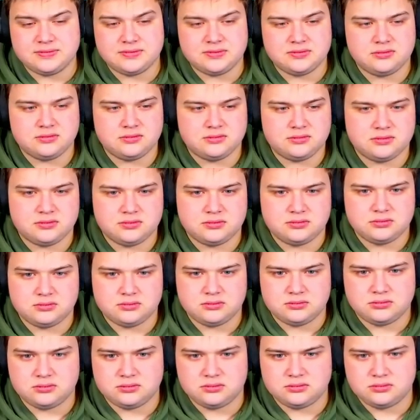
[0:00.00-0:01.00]

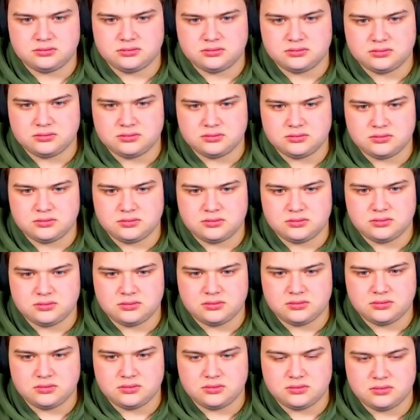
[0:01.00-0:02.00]

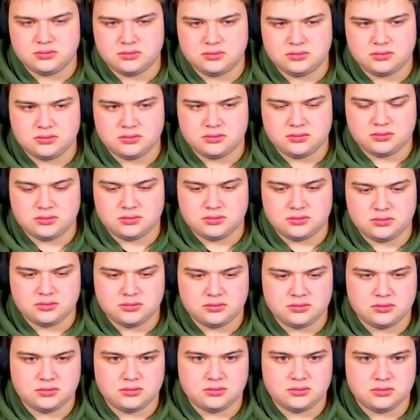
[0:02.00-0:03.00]

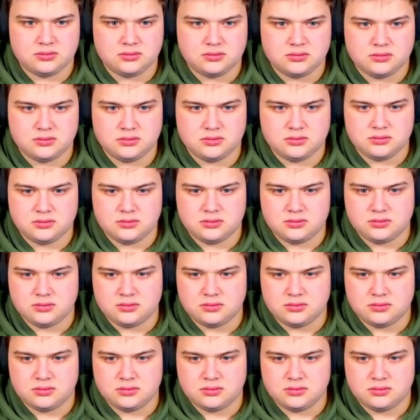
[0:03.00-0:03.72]
(no one is talking)